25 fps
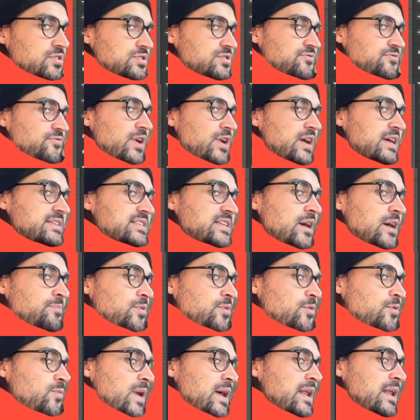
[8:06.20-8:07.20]
For
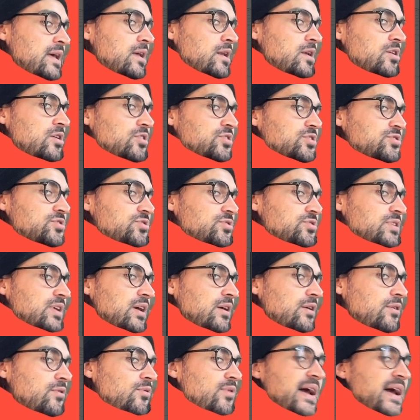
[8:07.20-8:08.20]
example, when I look to
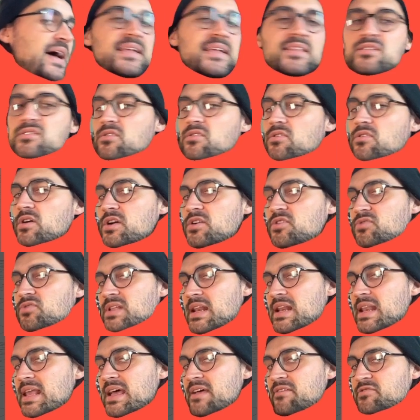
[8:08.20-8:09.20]
the right or to the
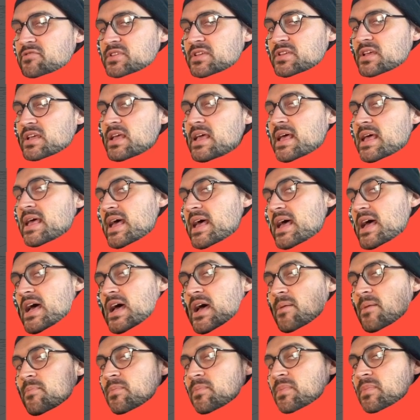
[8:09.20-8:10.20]
left,
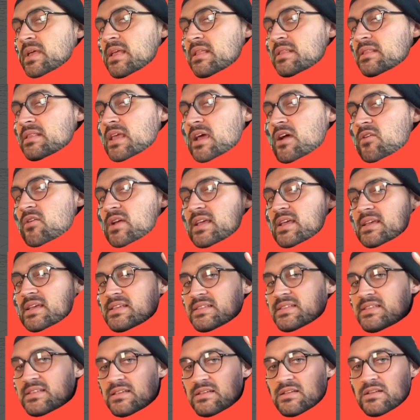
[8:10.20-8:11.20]
there
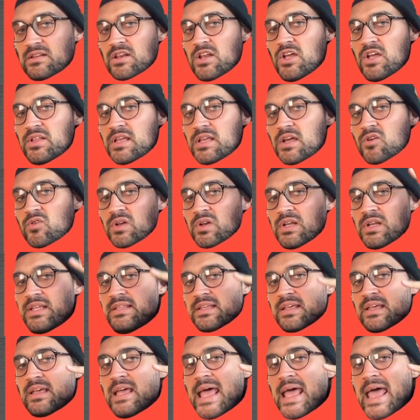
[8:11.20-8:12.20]
is not only
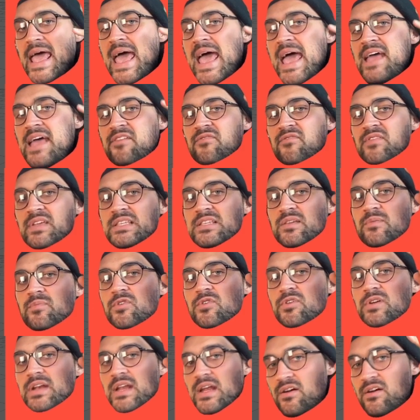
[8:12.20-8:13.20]
the head
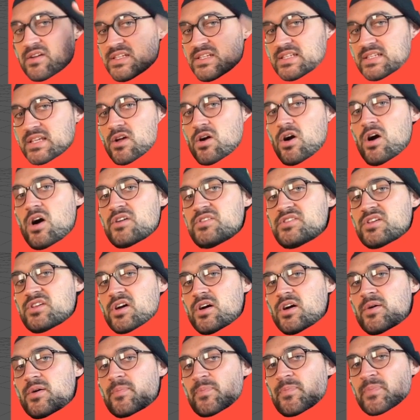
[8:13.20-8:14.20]
visible, there is
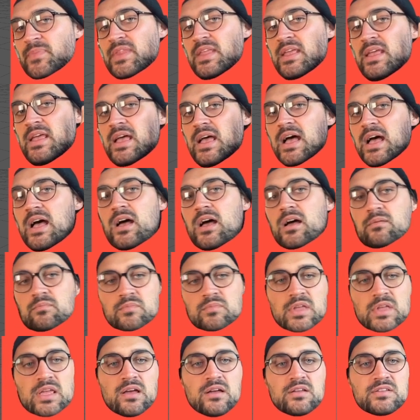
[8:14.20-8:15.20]
also
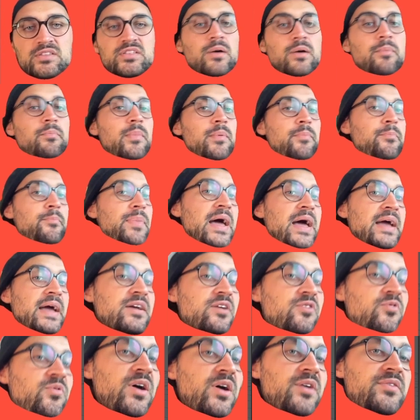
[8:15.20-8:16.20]
some
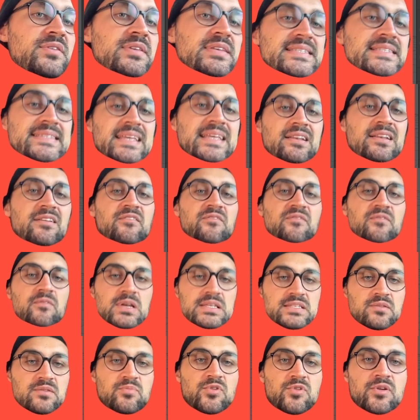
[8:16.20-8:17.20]
background still
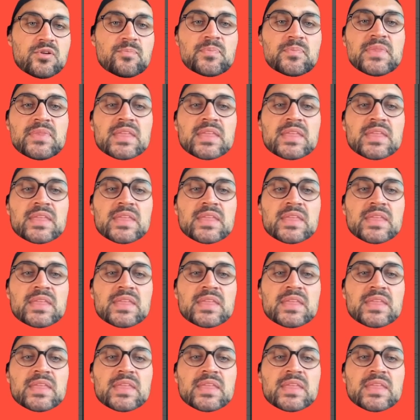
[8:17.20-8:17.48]
visible.